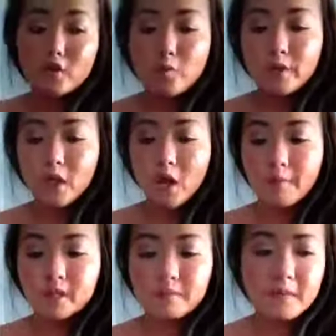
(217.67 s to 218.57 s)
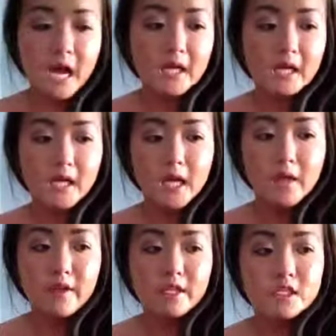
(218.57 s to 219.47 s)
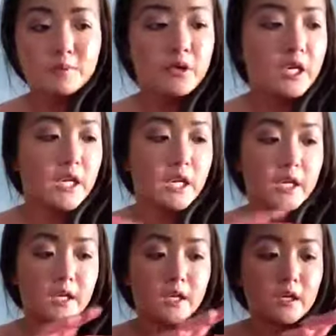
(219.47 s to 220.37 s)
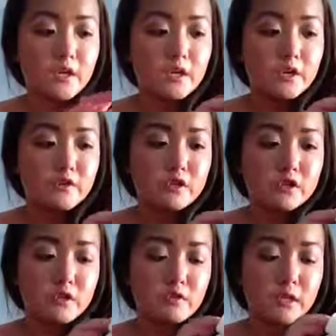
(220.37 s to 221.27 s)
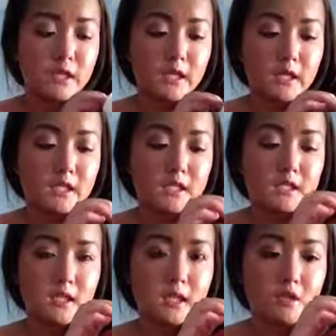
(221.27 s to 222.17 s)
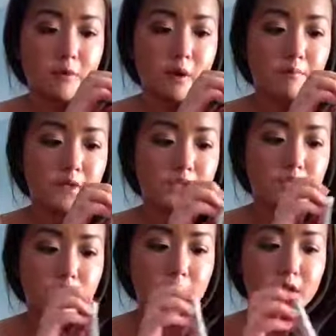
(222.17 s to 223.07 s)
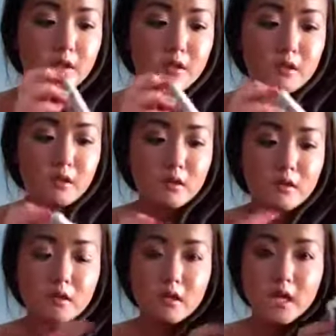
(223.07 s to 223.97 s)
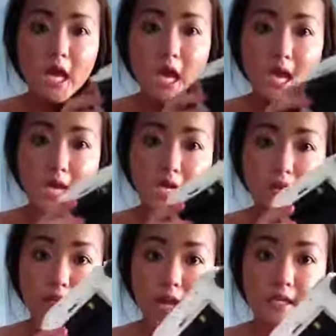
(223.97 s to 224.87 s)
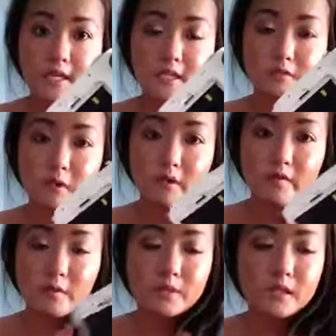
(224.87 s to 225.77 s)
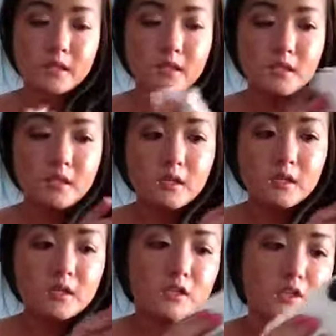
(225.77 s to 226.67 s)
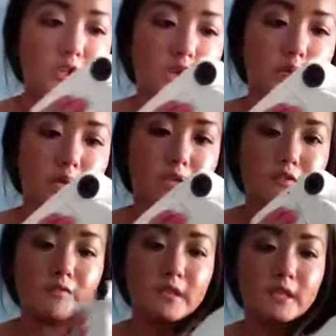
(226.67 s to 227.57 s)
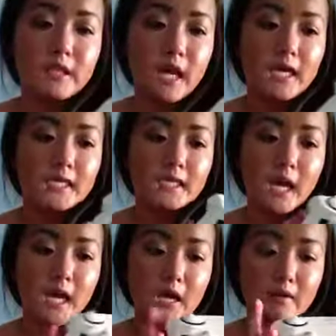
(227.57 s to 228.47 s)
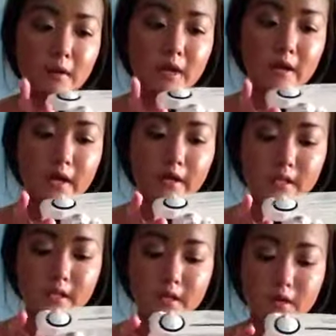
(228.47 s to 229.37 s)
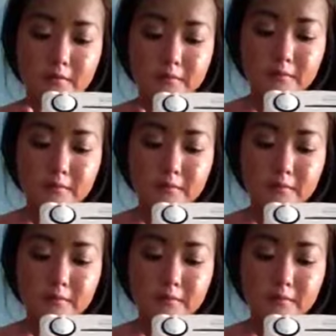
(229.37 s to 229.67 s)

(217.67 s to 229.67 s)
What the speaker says: just open it up, and it's a black thing, and then to put it in, you just go like this, and you pop this open, and that is where the film is in. So it's really nice that kind of way that it's, I